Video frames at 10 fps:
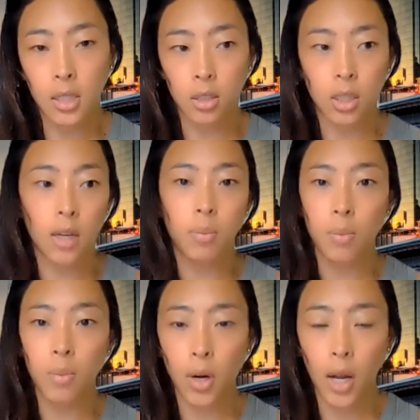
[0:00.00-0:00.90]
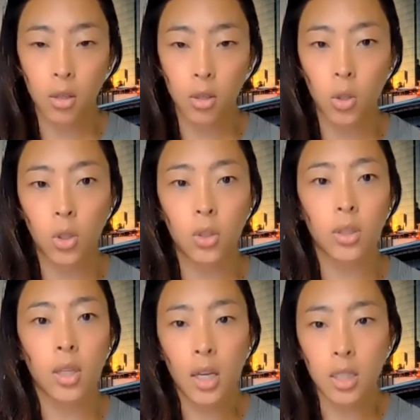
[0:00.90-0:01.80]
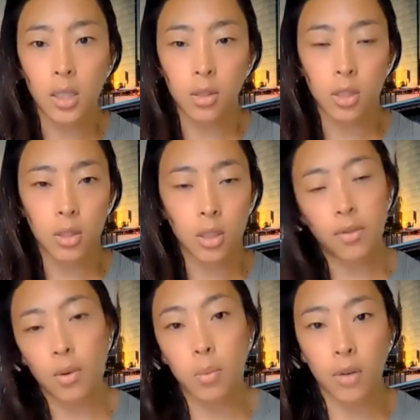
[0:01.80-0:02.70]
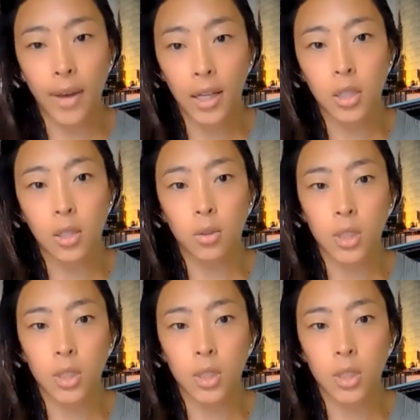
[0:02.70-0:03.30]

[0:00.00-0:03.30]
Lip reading: to kind of promote our goal, to deliver more value,